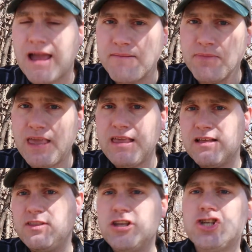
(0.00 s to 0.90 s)
and the,
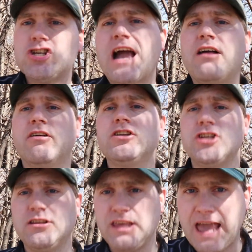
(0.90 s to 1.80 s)
the
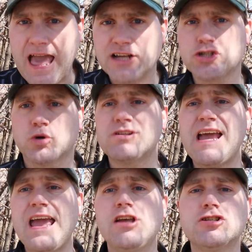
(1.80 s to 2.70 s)
challenge and the
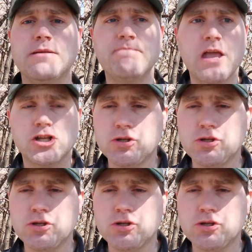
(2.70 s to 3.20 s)
exhortation